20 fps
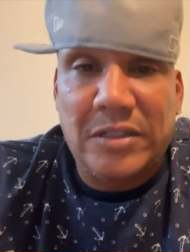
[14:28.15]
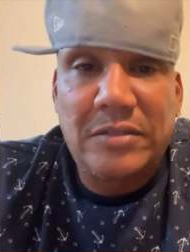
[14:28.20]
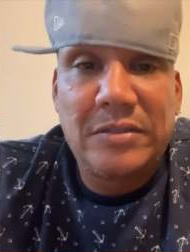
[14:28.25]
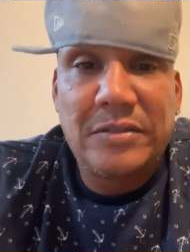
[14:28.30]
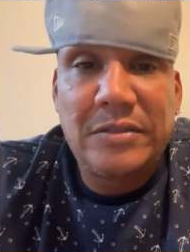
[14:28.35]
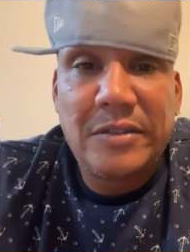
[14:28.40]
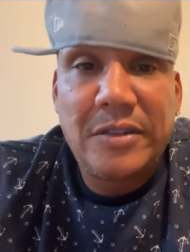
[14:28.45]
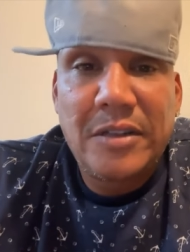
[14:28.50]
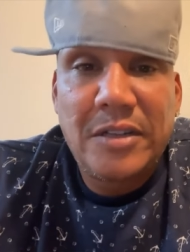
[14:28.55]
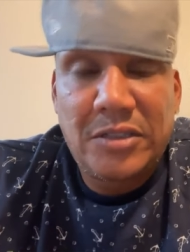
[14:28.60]
it.
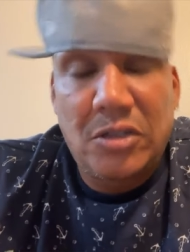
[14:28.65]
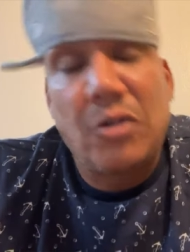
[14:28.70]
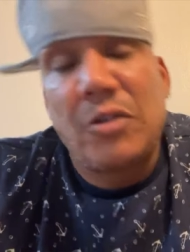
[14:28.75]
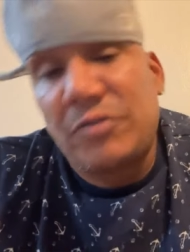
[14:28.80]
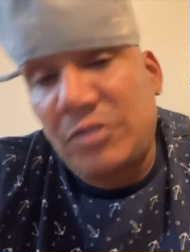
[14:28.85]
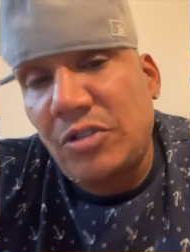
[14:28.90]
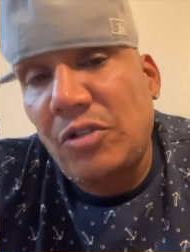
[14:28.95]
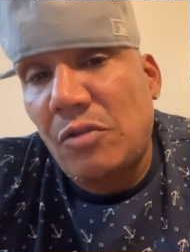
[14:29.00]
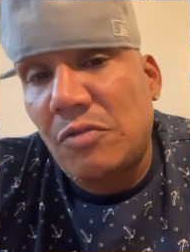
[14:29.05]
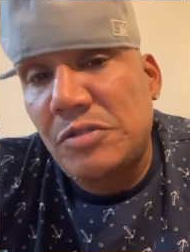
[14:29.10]

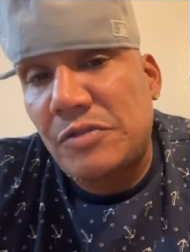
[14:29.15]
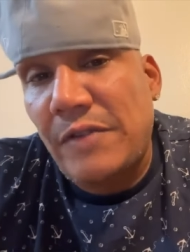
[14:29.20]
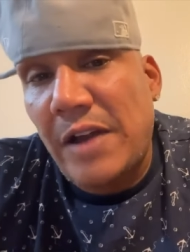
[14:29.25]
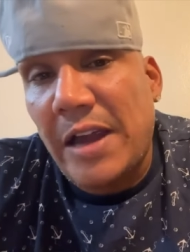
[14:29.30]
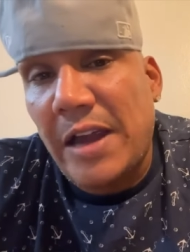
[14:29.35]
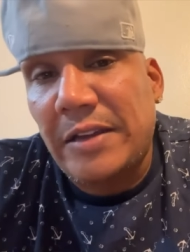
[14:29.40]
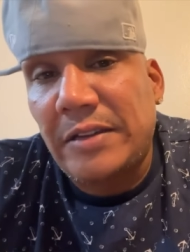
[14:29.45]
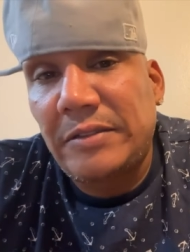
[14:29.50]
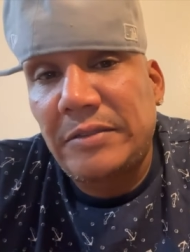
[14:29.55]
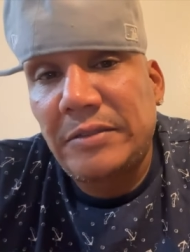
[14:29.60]
So Joe was
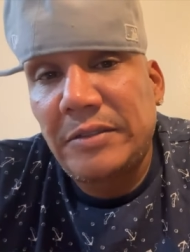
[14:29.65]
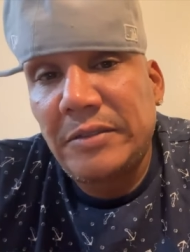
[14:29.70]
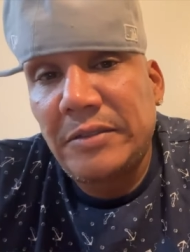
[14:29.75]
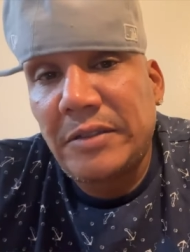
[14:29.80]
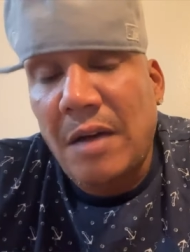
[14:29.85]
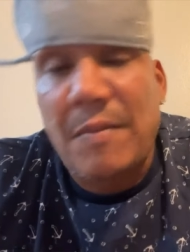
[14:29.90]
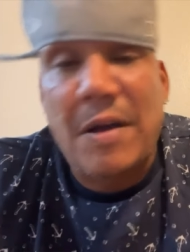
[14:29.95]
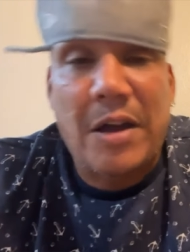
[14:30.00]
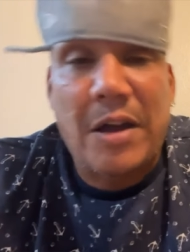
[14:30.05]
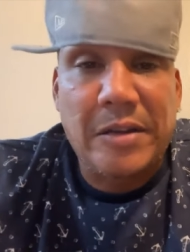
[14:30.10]
right
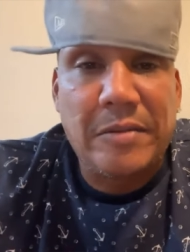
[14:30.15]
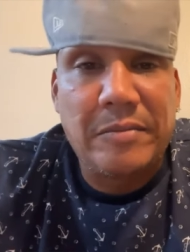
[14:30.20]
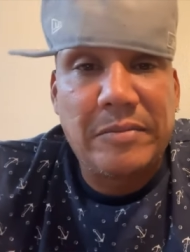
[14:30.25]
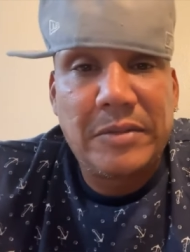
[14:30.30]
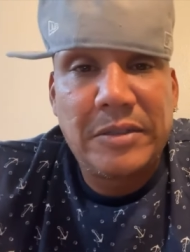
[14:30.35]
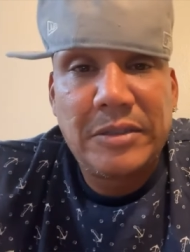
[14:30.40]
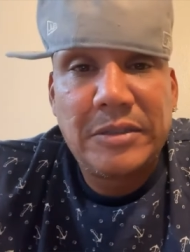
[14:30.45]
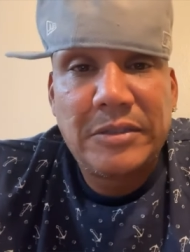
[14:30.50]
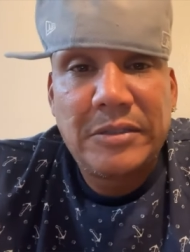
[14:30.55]
about it.